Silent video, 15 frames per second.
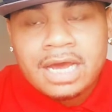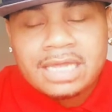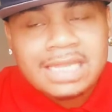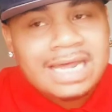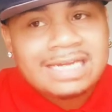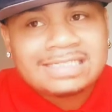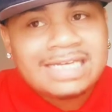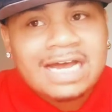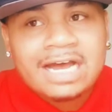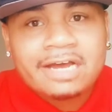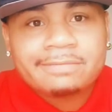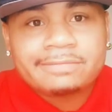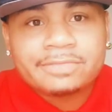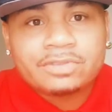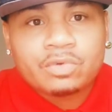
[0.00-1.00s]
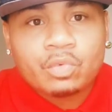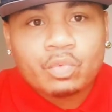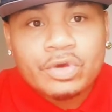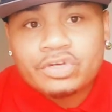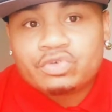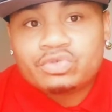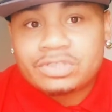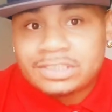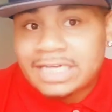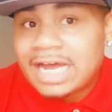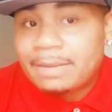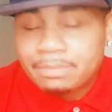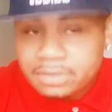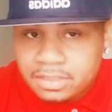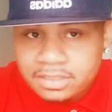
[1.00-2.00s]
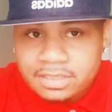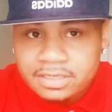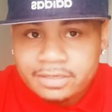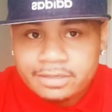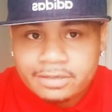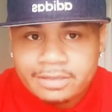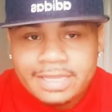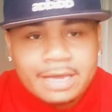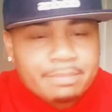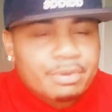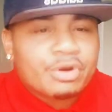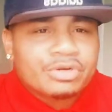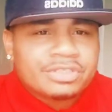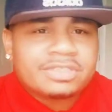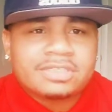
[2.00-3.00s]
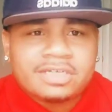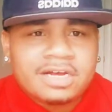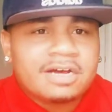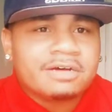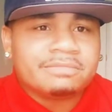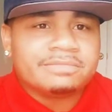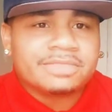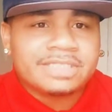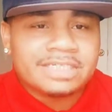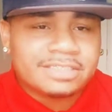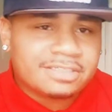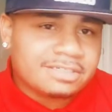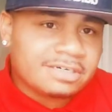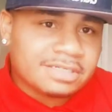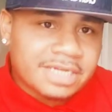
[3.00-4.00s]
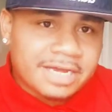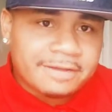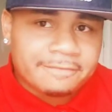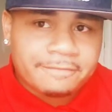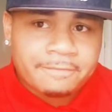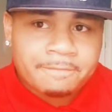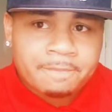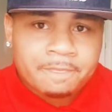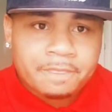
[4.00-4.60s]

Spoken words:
A lot of times when you stop looking, that person comes into your life